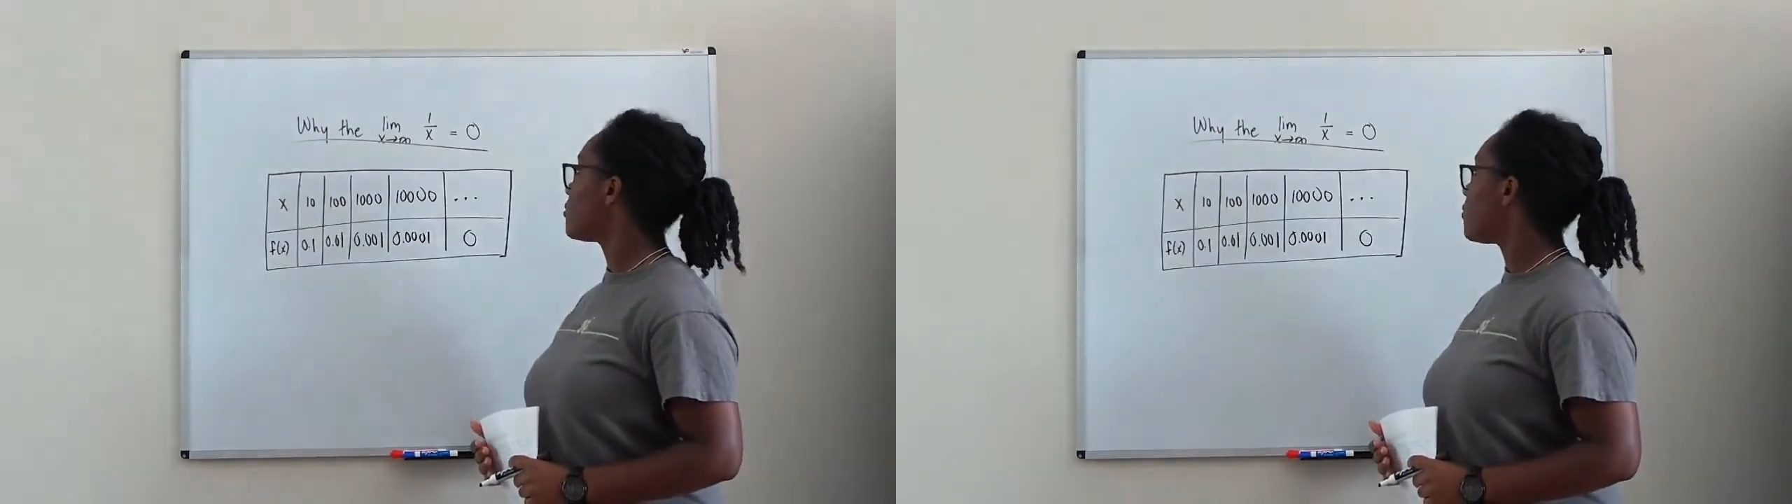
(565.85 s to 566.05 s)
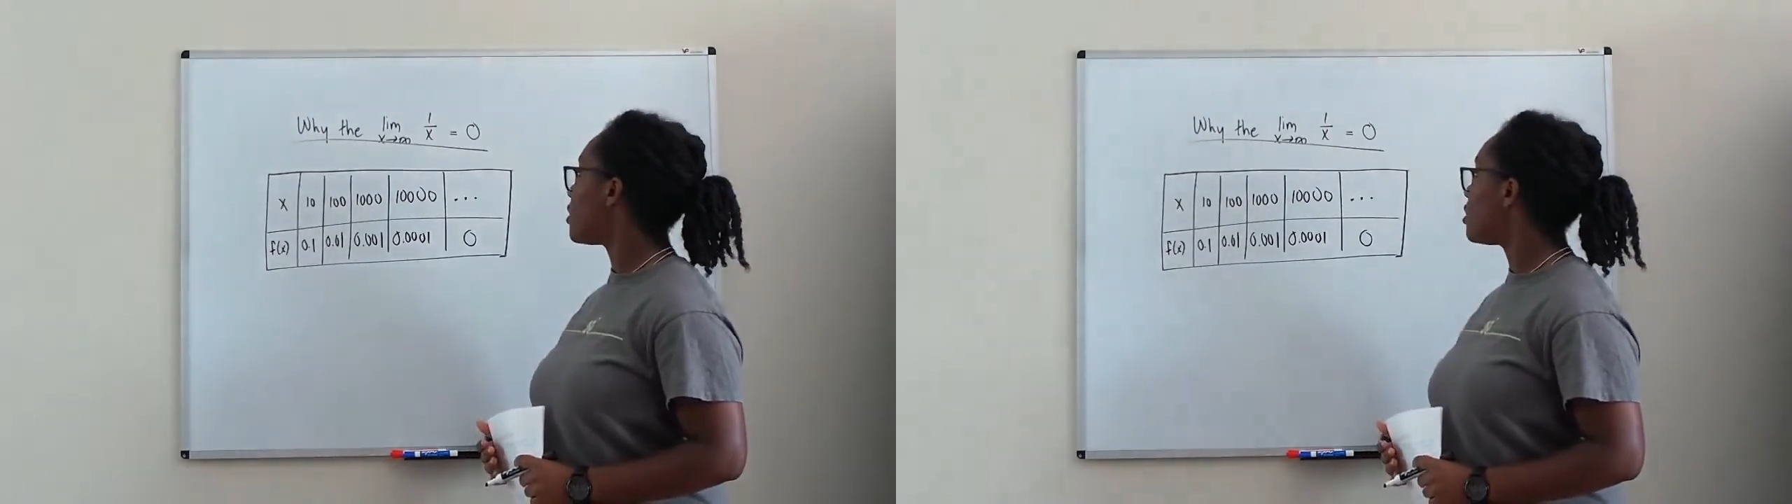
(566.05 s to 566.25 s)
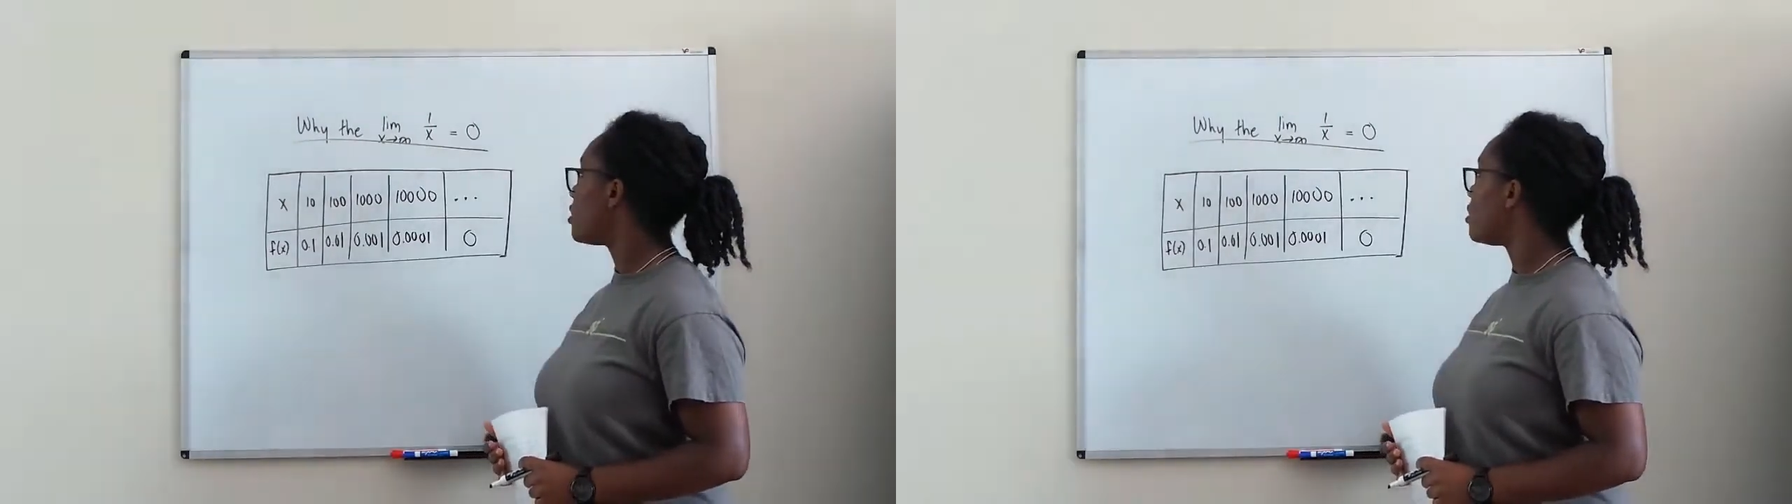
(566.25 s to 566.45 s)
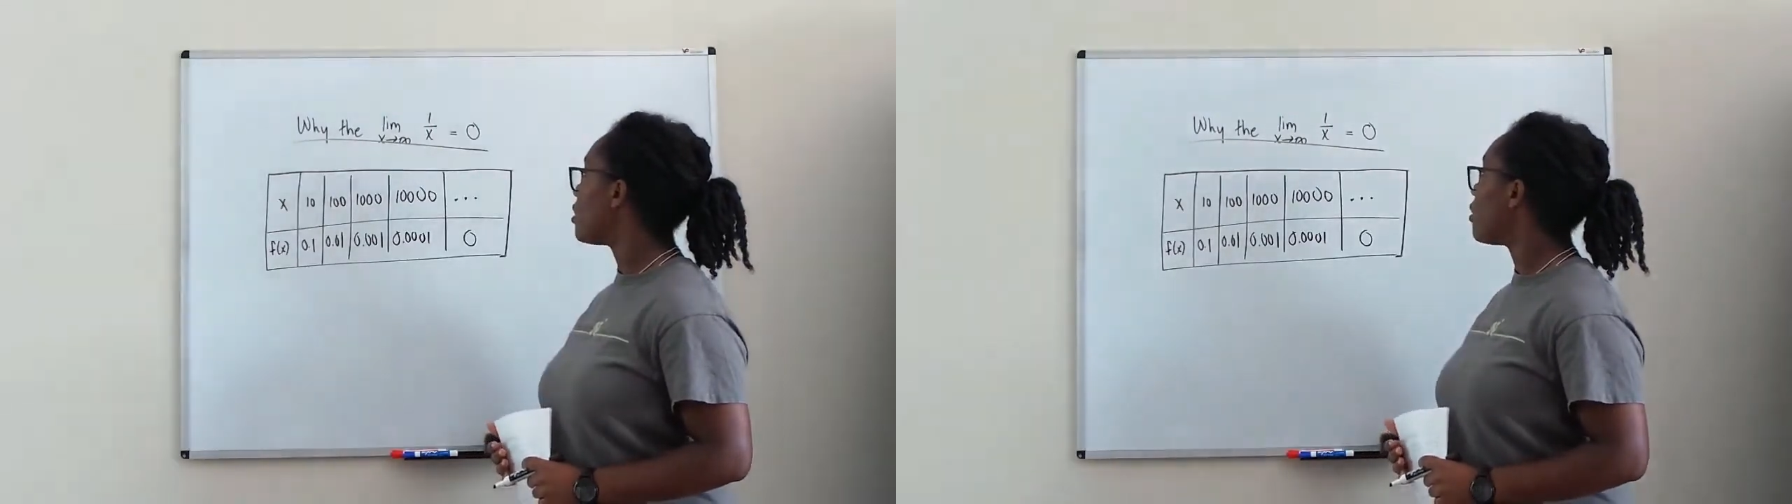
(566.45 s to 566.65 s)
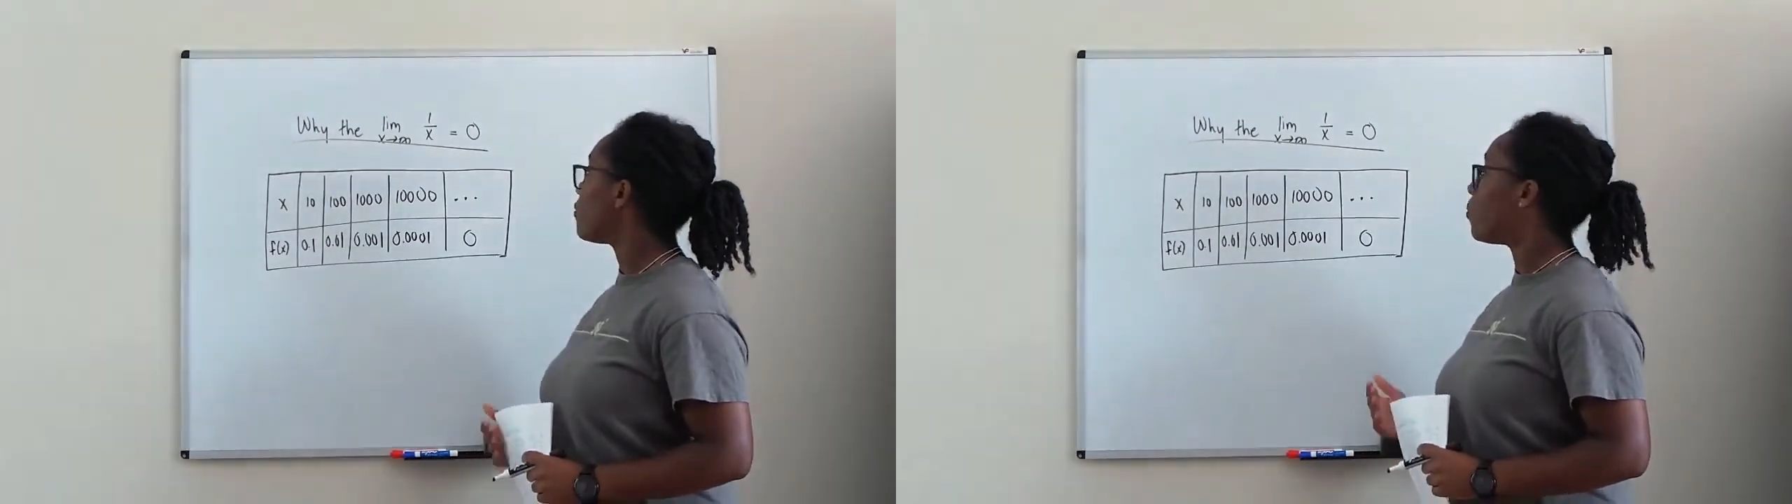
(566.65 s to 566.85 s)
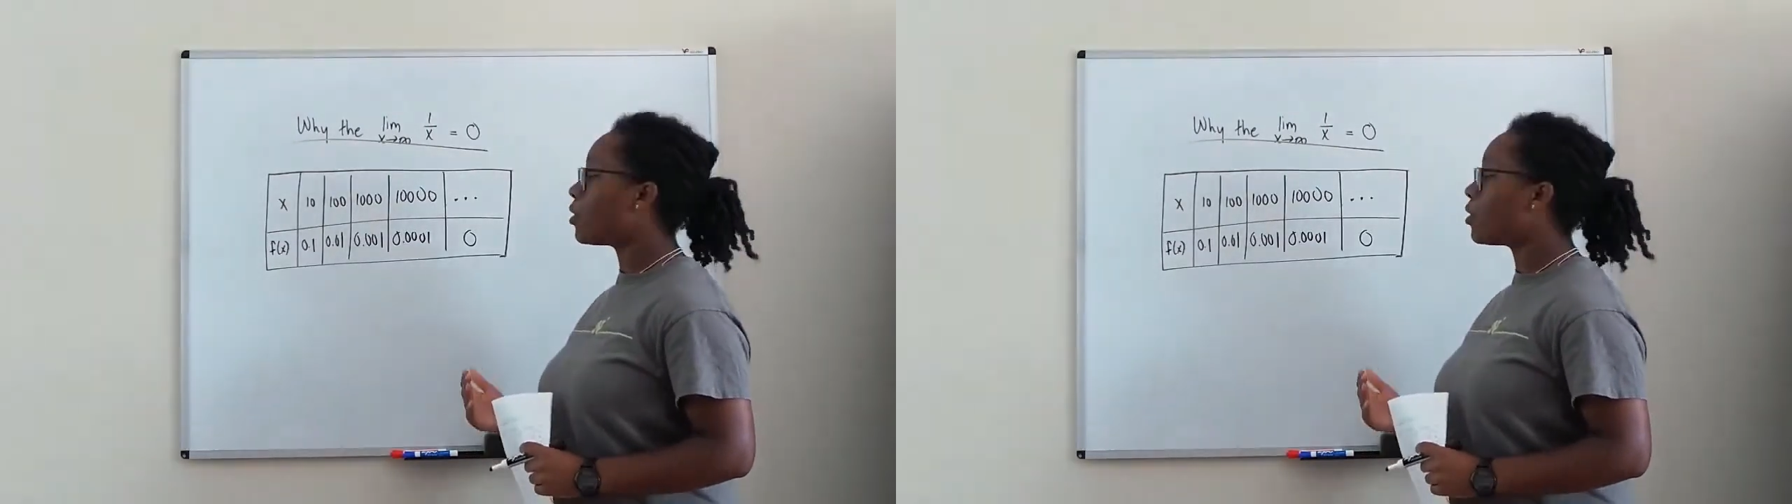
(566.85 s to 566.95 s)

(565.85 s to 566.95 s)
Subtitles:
infinity of